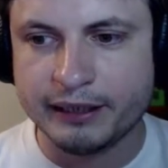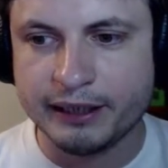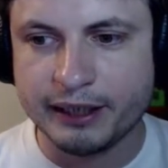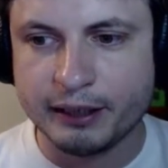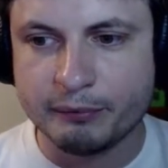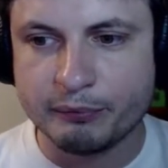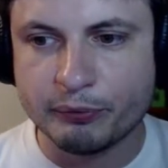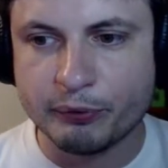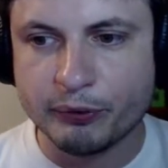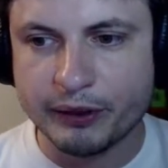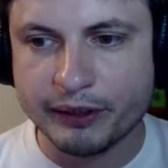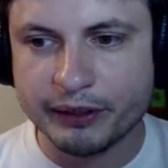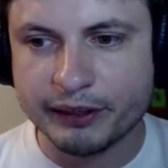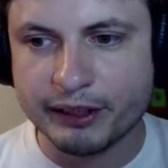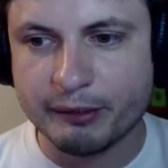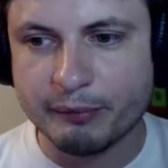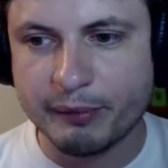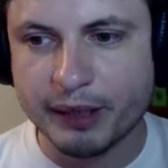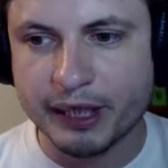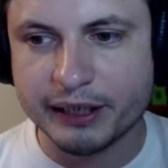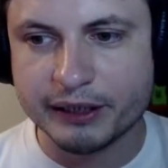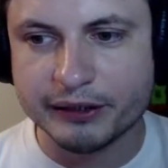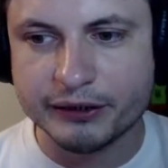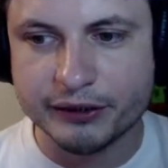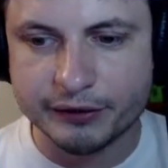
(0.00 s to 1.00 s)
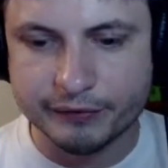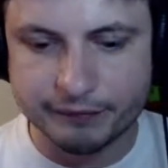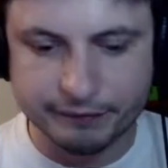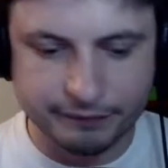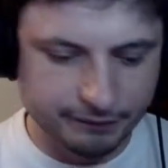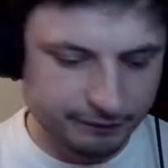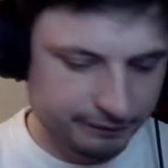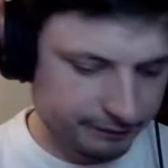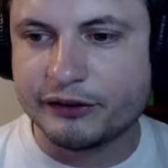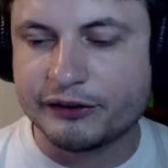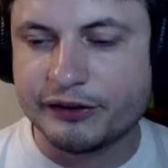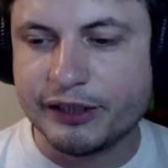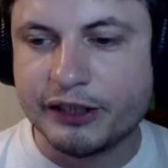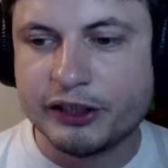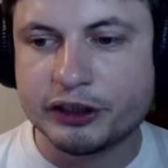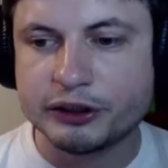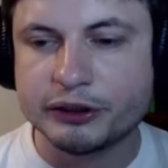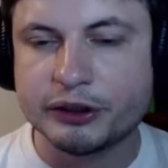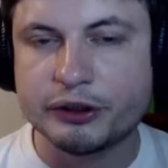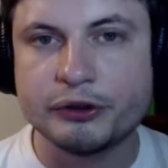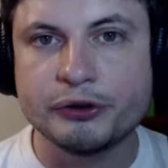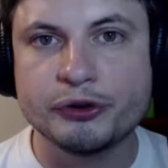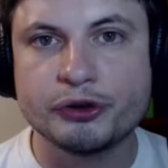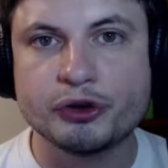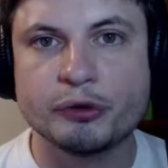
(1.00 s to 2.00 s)
The print command is
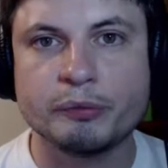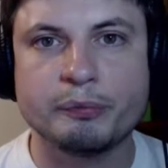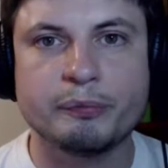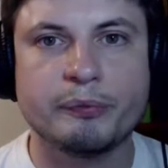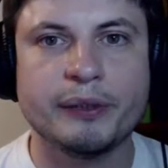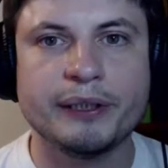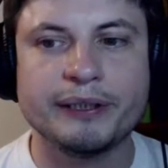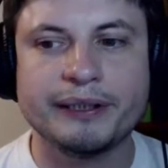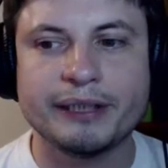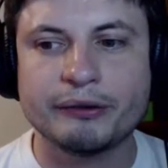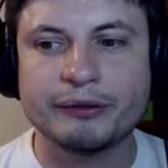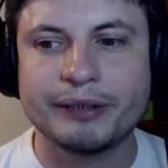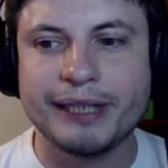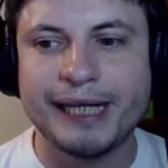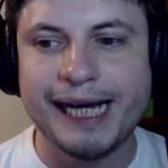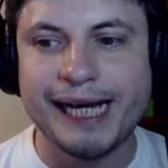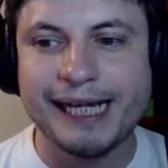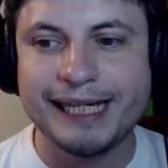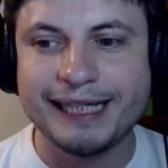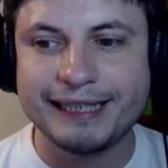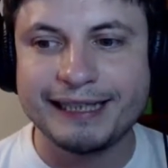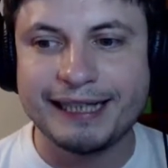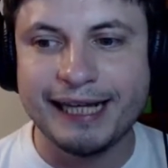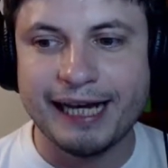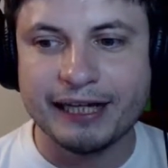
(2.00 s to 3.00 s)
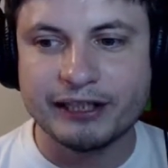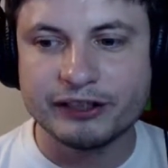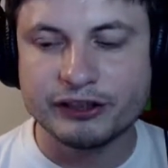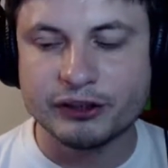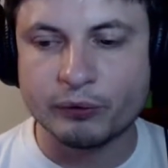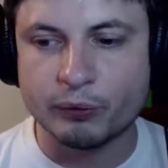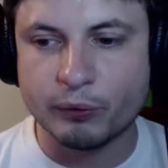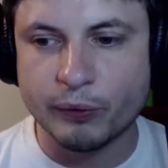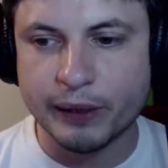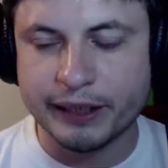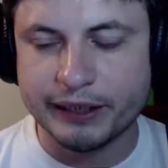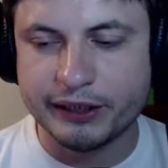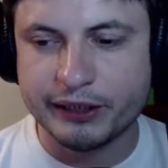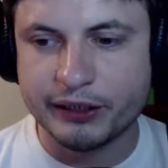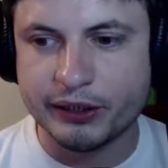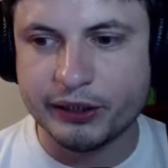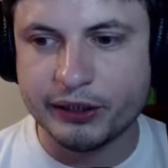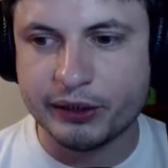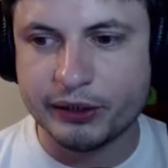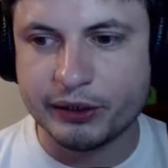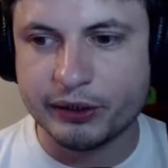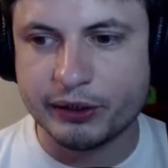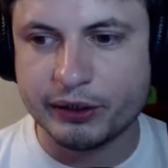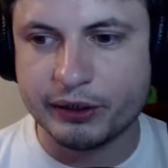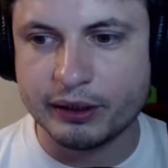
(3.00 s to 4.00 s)
essentially used to print out any text right
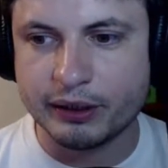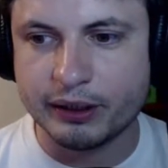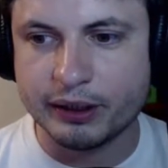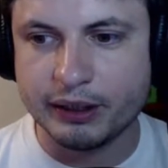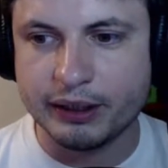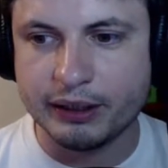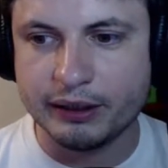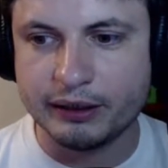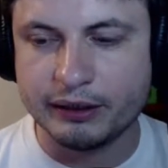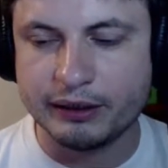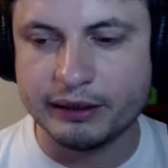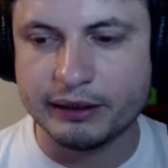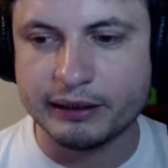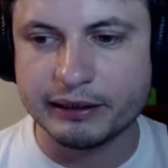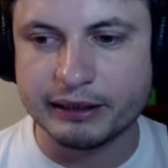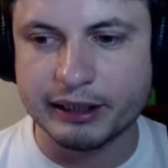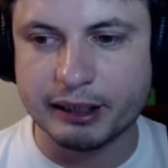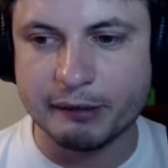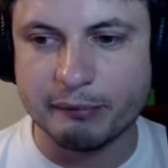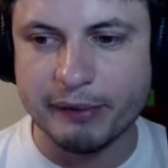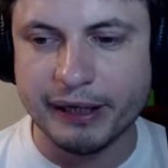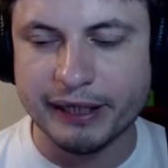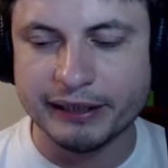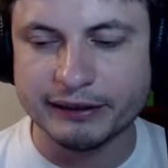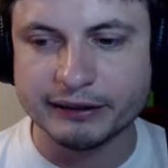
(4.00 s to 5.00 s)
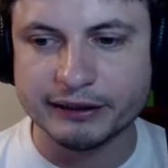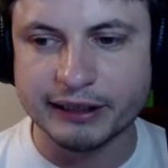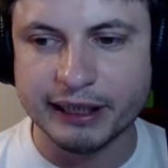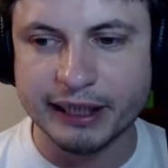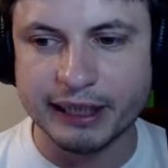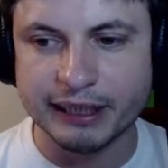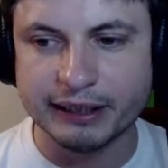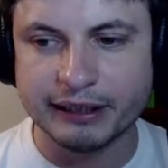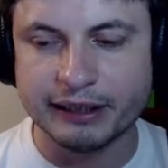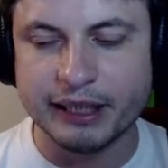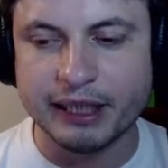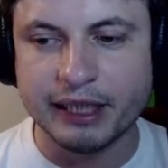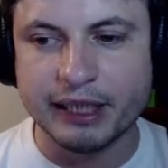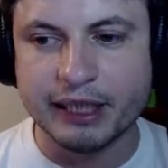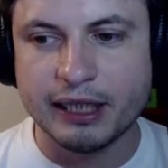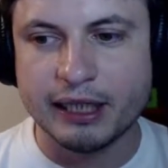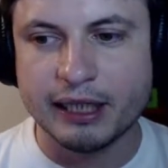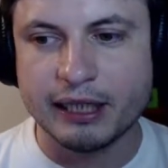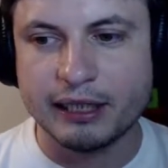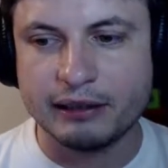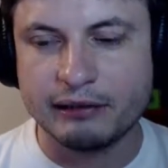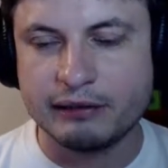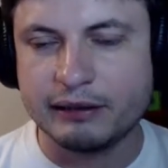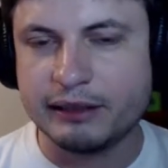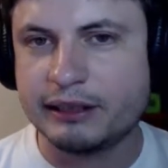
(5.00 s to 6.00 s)
here in the command line.
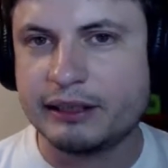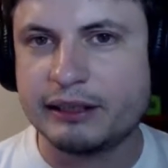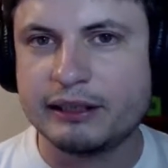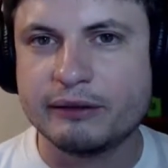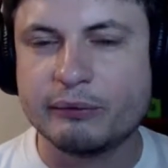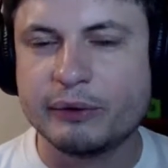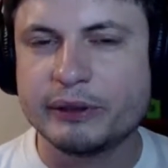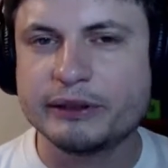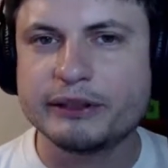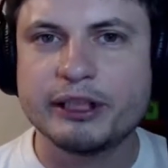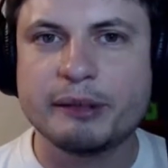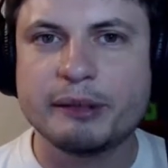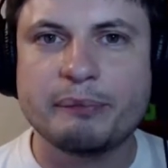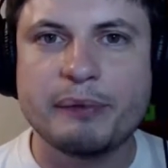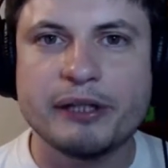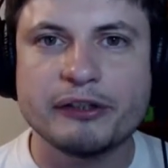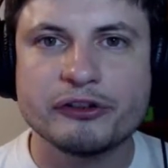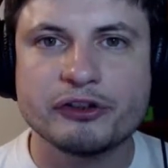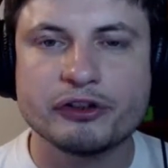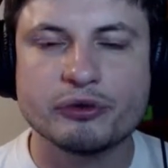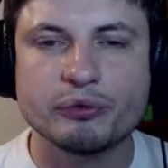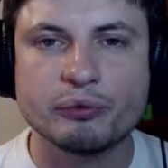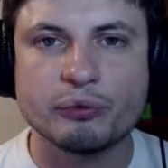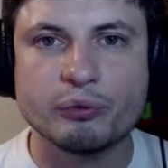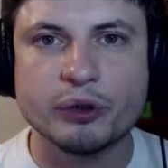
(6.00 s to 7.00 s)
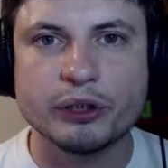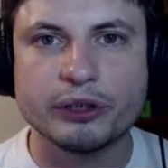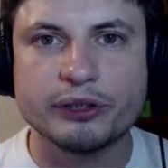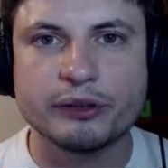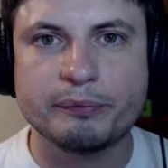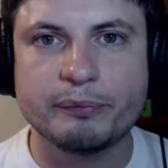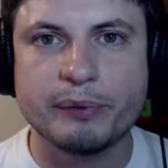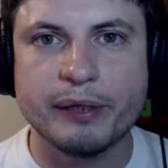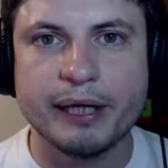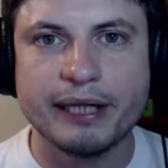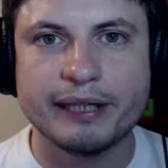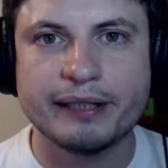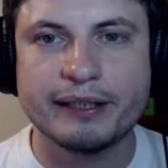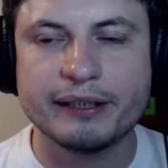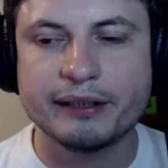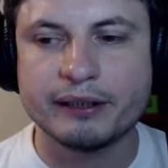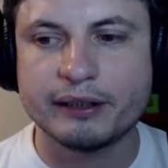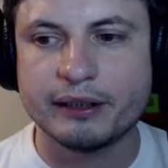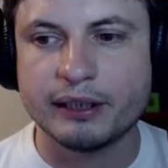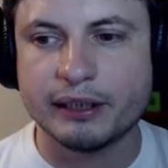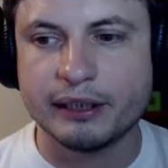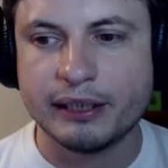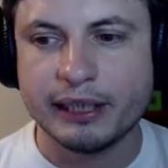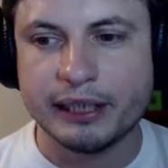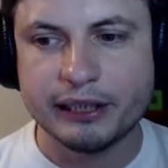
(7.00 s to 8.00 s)
It really depends on what
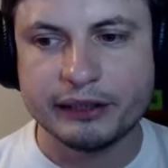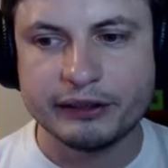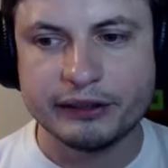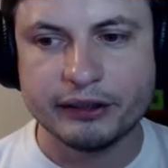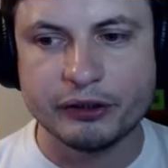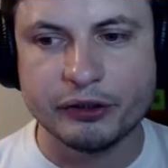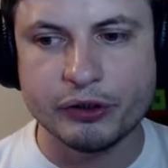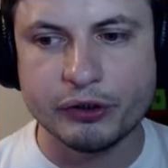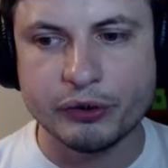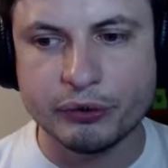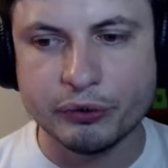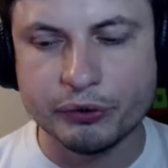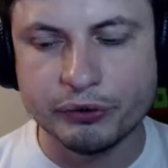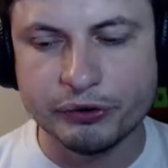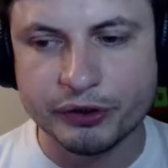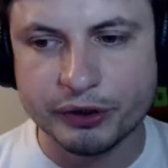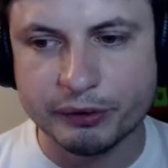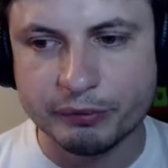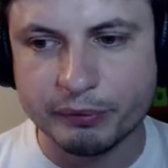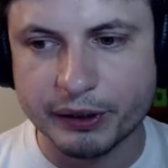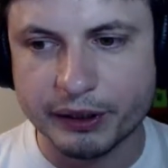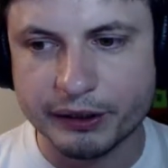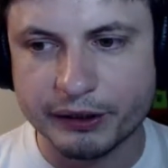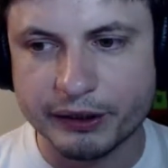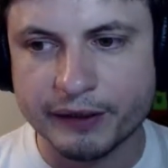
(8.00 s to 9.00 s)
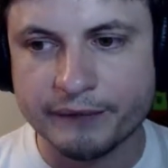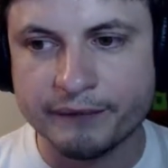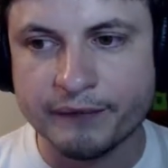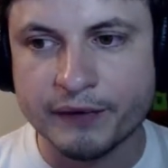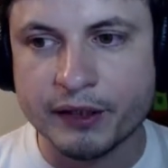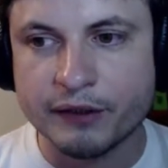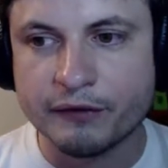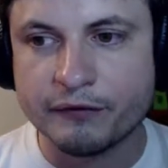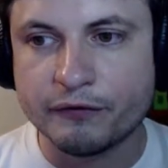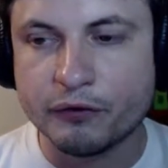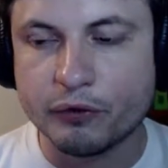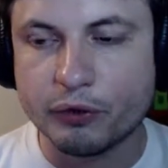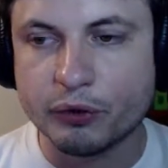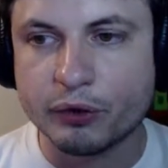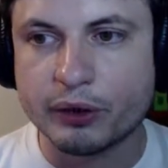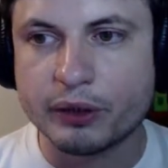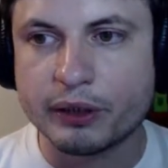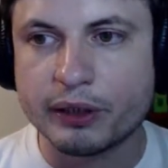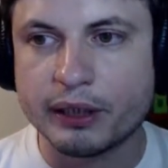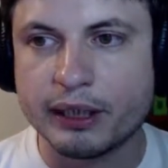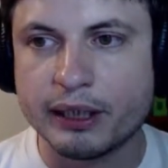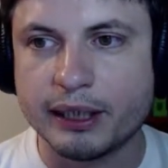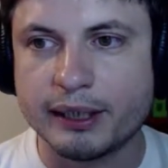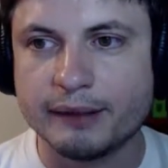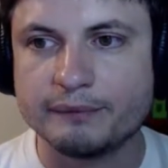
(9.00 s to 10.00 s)
Python editor you're using, but
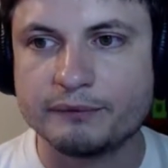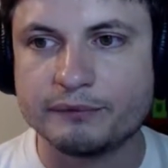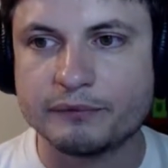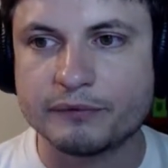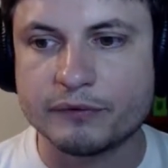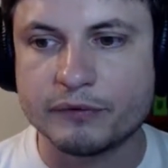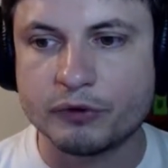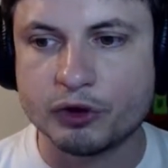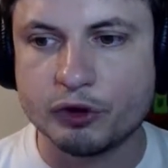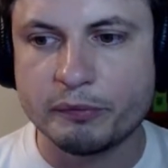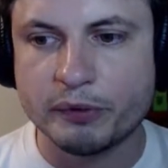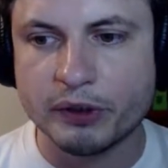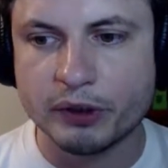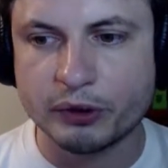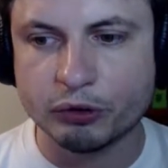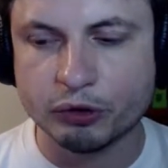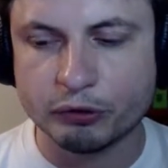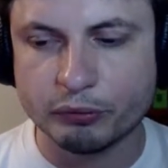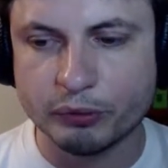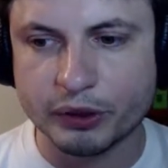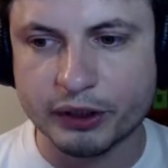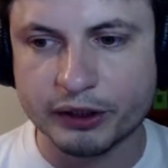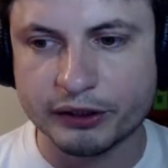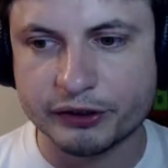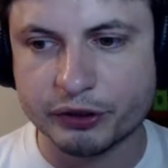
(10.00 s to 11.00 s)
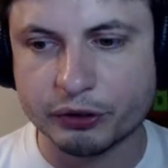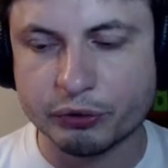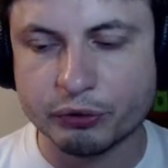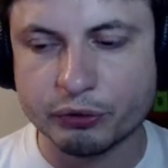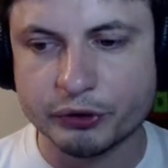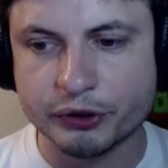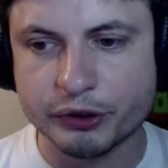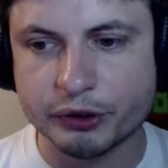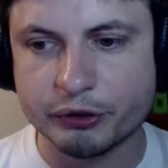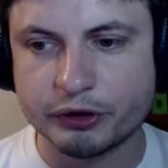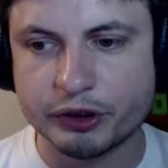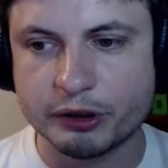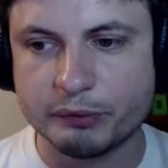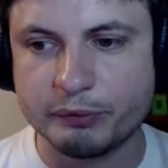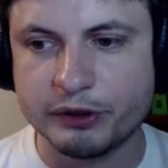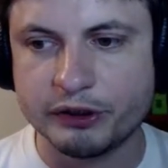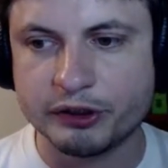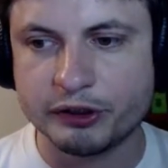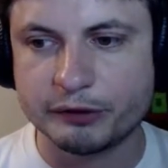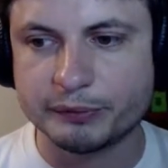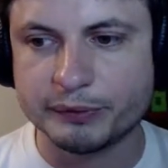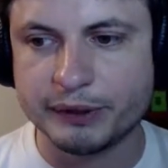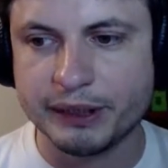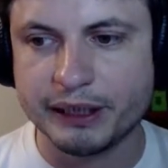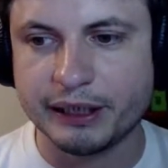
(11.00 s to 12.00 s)
for Jupyter Notebook, it's always going to
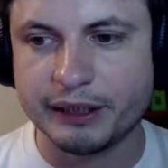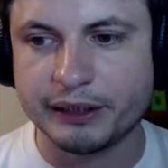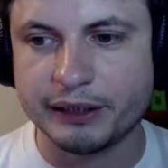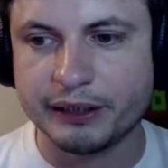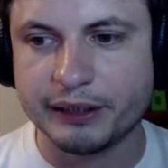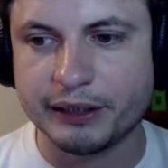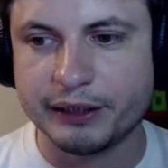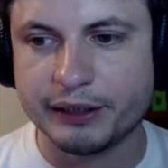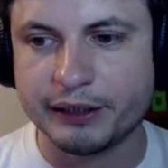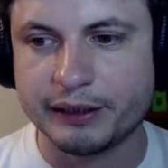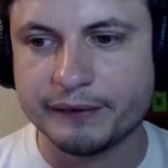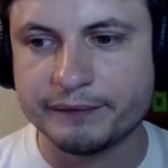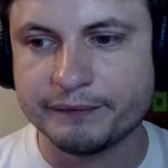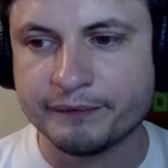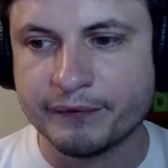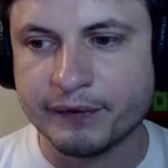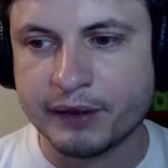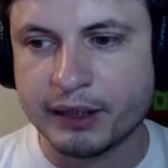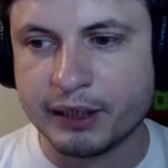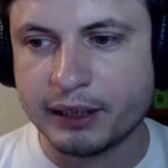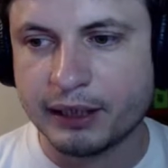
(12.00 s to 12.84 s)
be displaying it here.